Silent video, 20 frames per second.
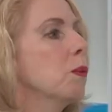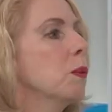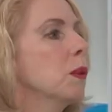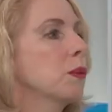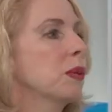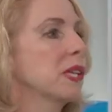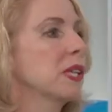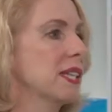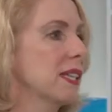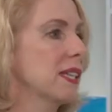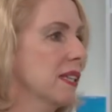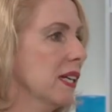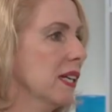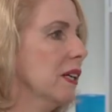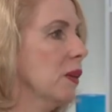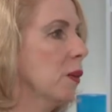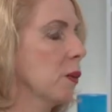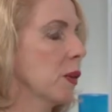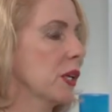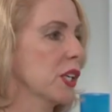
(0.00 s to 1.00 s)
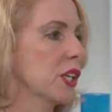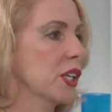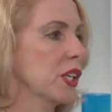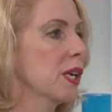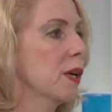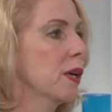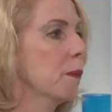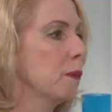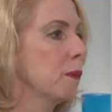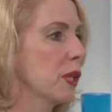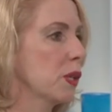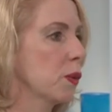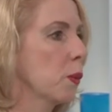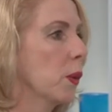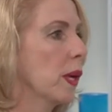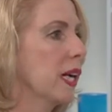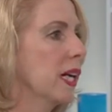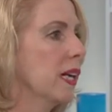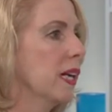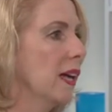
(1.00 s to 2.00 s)
will distinguish
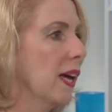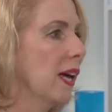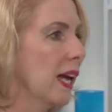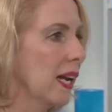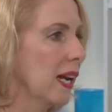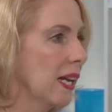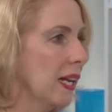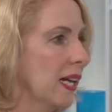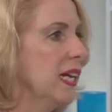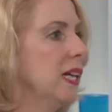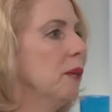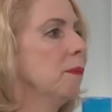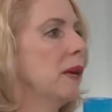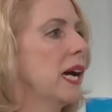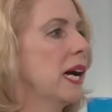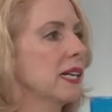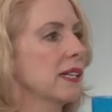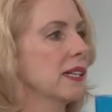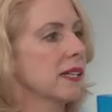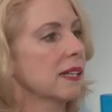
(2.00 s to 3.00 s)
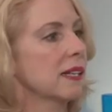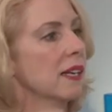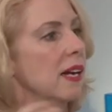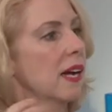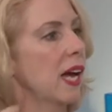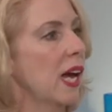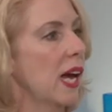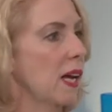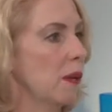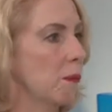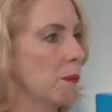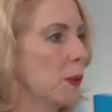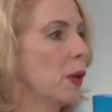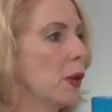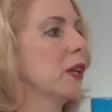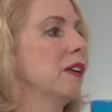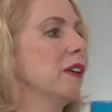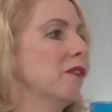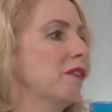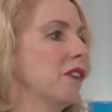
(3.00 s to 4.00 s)
between lean mass and
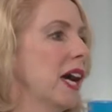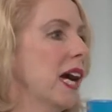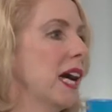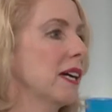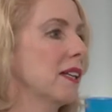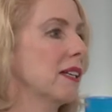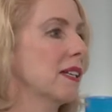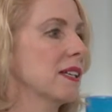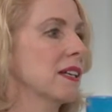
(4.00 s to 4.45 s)
body fat.